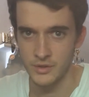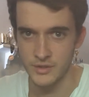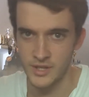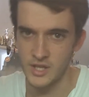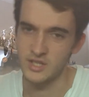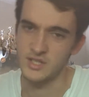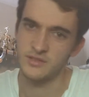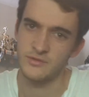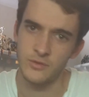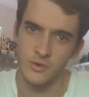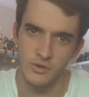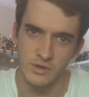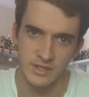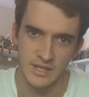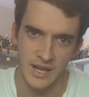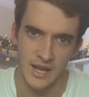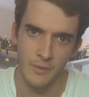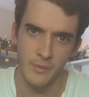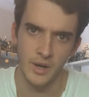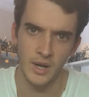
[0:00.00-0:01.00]
So there's 4 a
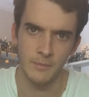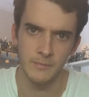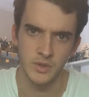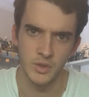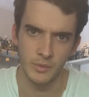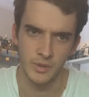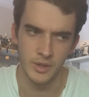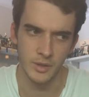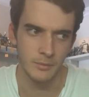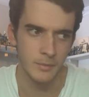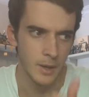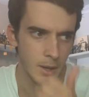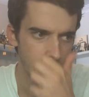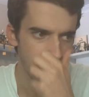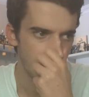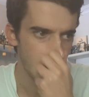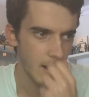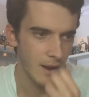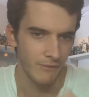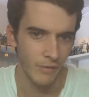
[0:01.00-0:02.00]
day when I'm doing them.
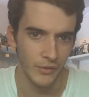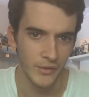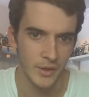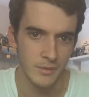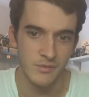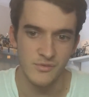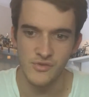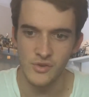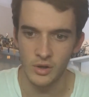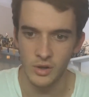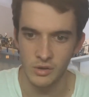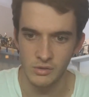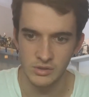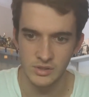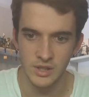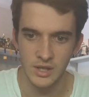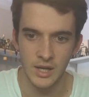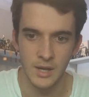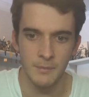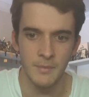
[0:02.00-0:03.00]
I've not done them for a long
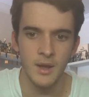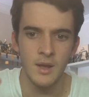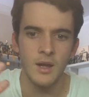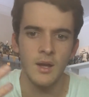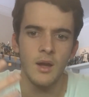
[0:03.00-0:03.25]
time.